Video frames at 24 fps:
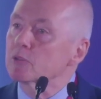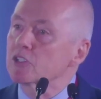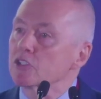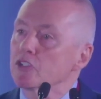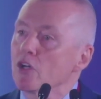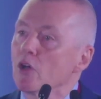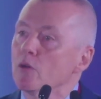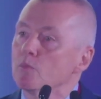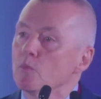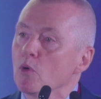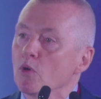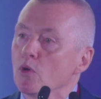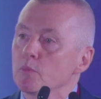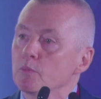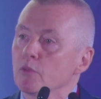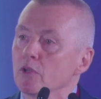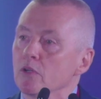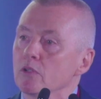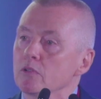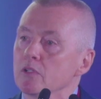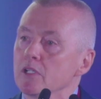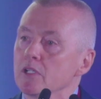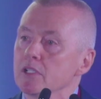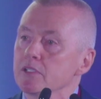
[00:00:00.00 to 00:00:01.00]
show more
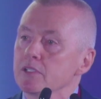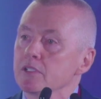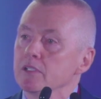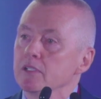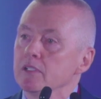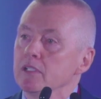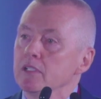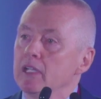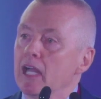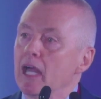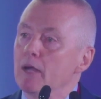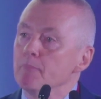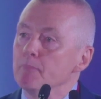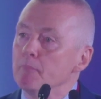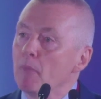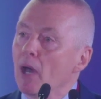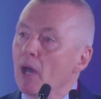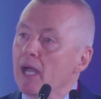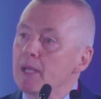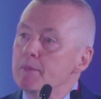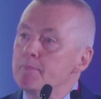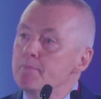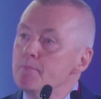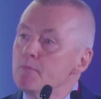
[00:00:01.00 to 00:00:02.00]
progress. And
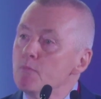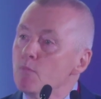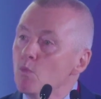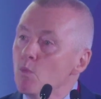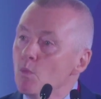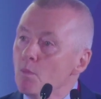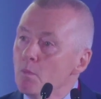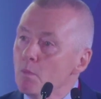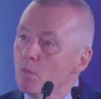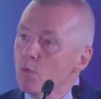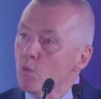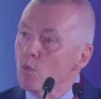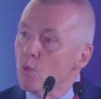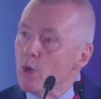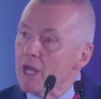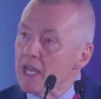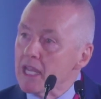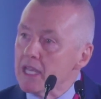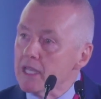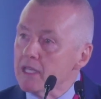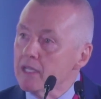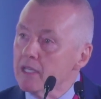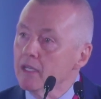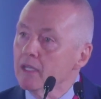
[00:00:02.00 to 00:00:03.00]
by
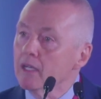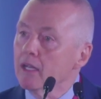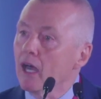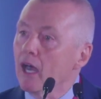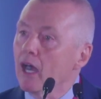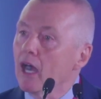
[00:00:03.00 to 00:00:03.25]
we,